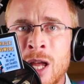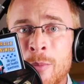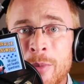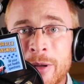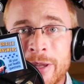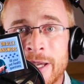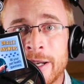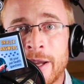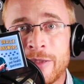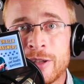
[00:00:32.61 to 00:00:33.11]

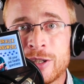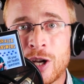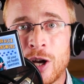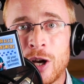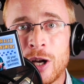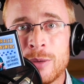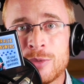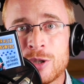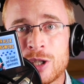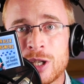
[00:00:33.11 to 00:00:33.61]
but then other
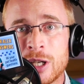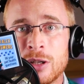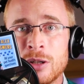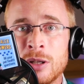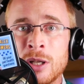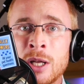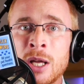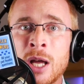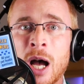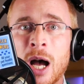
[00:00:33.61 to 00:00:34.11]
times
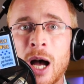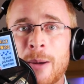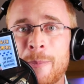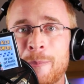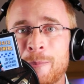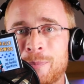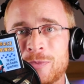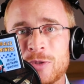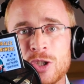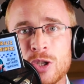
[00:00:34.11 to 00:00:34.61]
she'll
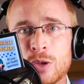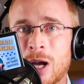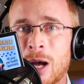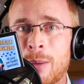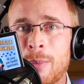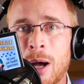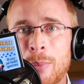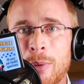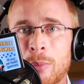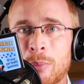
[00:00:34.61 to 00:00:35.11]

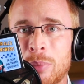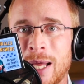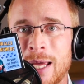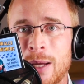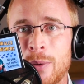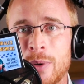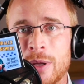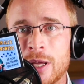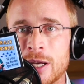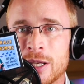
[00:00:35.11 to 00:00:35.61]
come up and
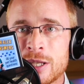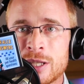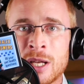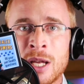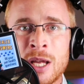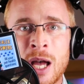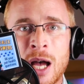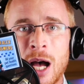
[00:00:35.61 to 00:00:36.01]
play with us